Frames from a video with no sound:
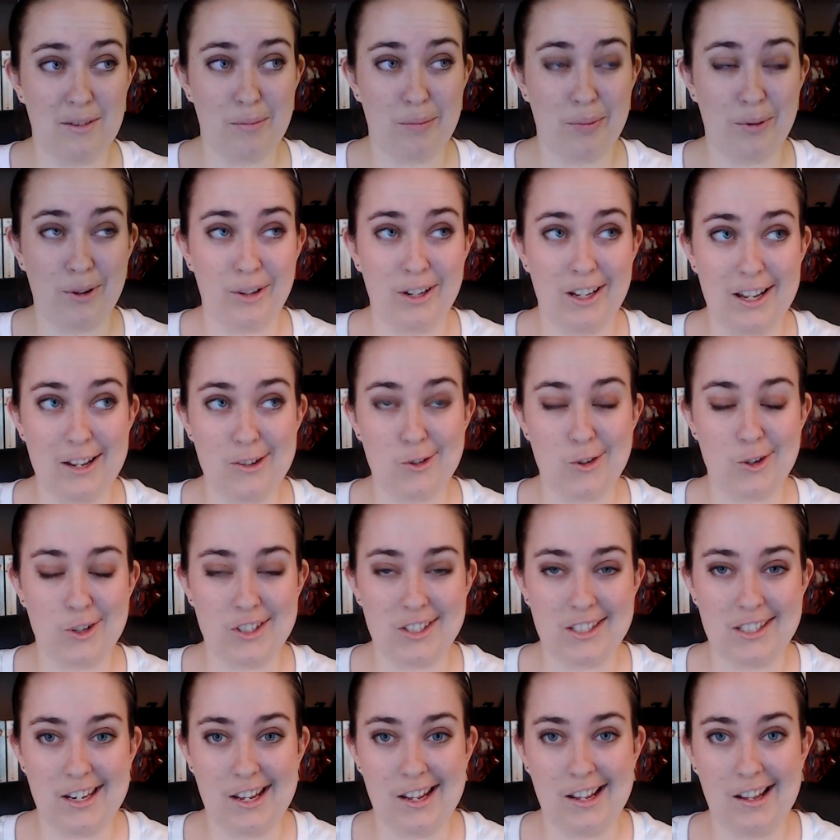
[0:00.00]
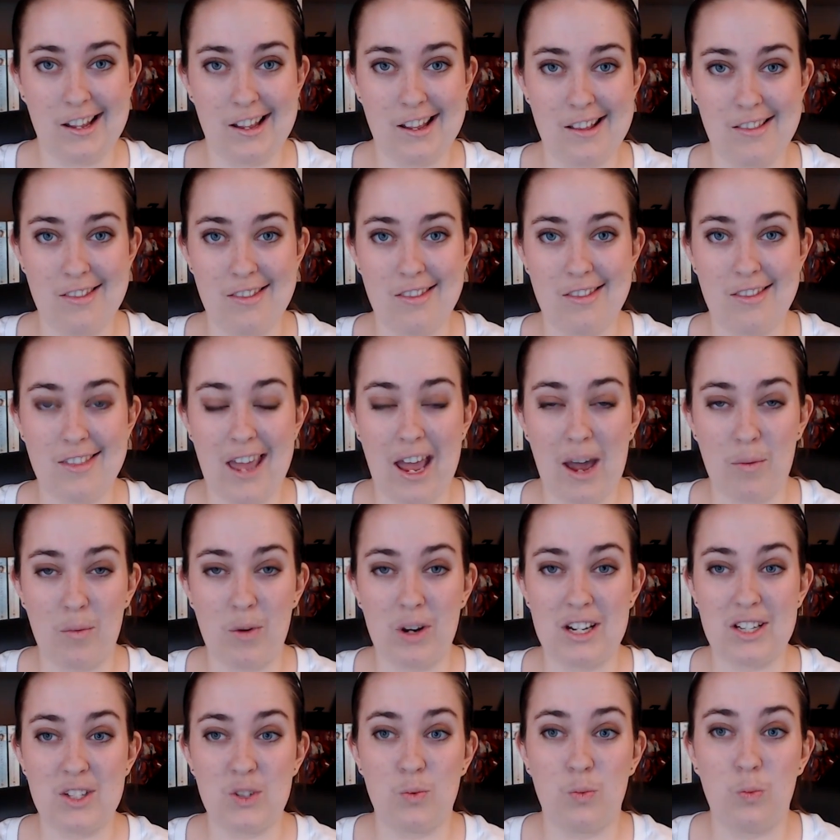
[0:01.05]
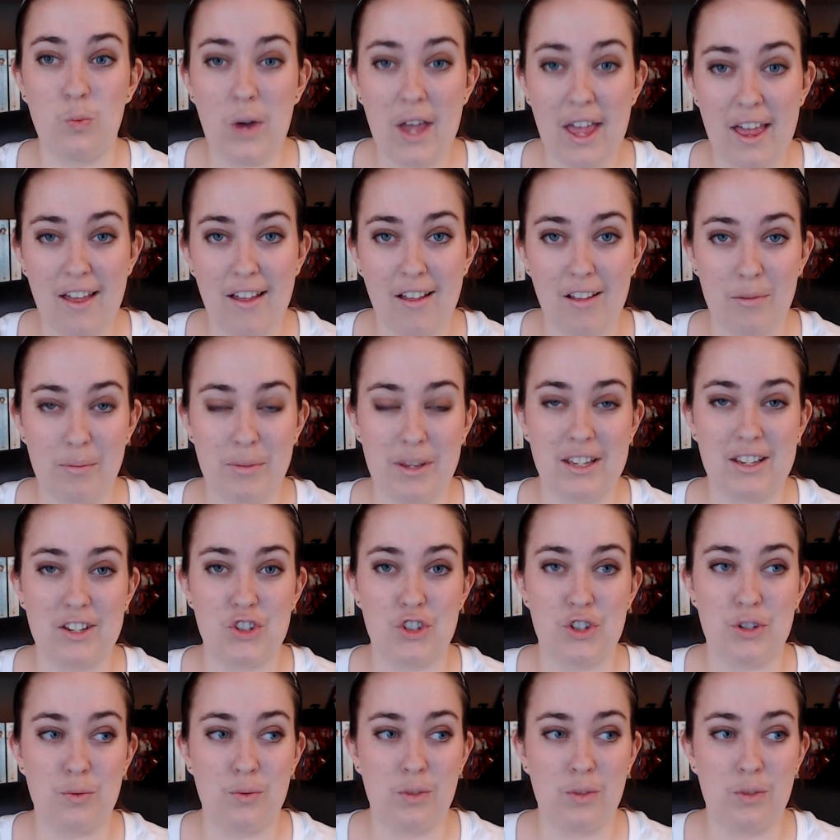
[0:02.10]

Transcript: pretty interesting in that one as well because you